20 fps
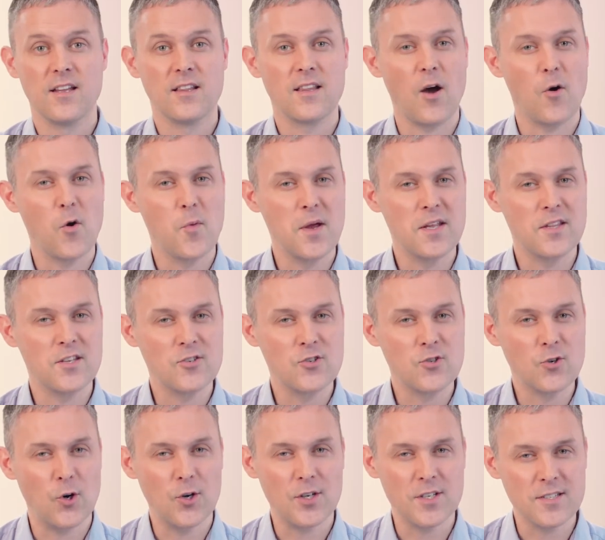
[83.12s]
That will be the
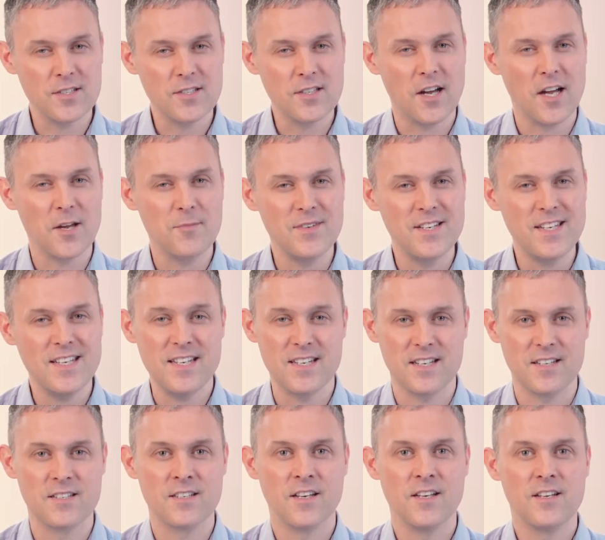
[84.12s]
shortest time
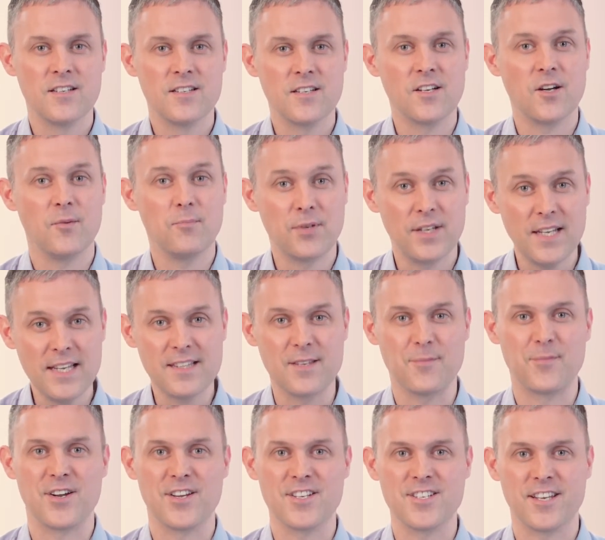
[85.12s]
needed to complete the
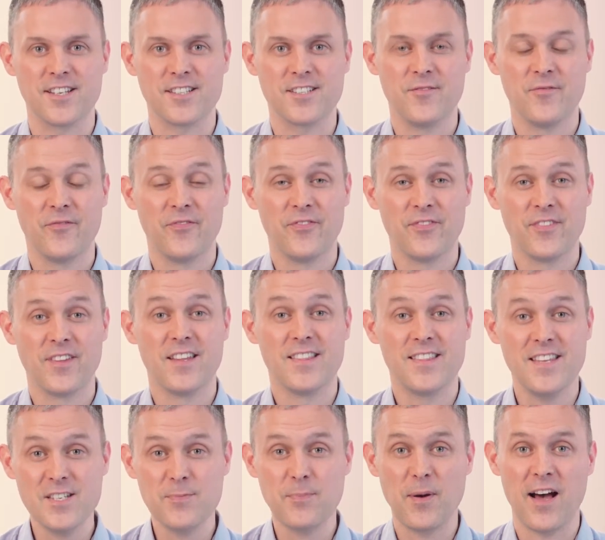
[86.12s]
project.
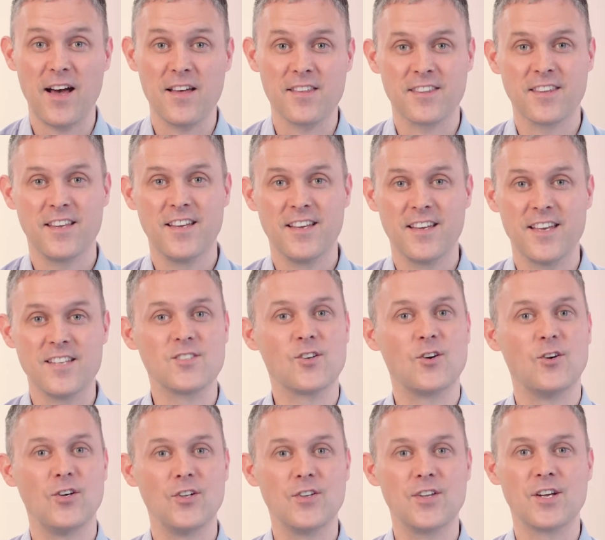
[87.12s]
This path is
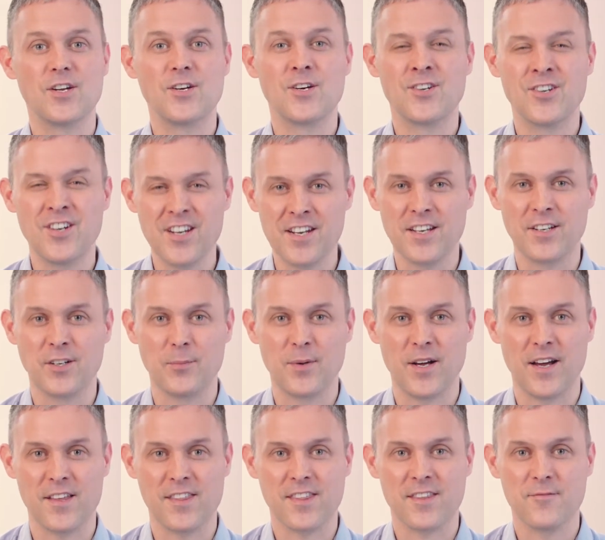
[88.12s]
called the critical
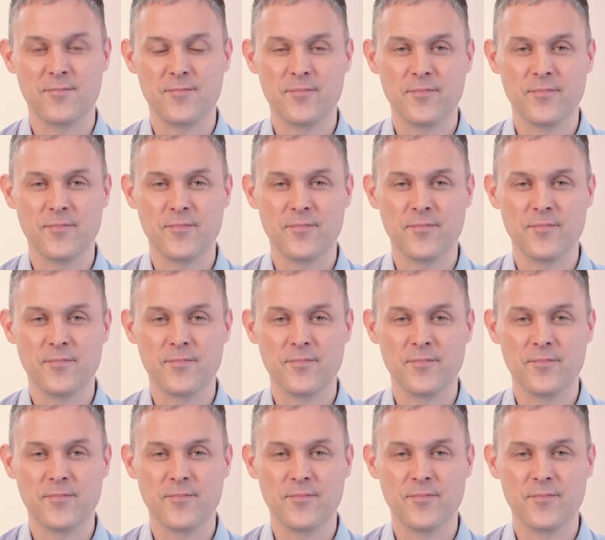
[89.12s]
path.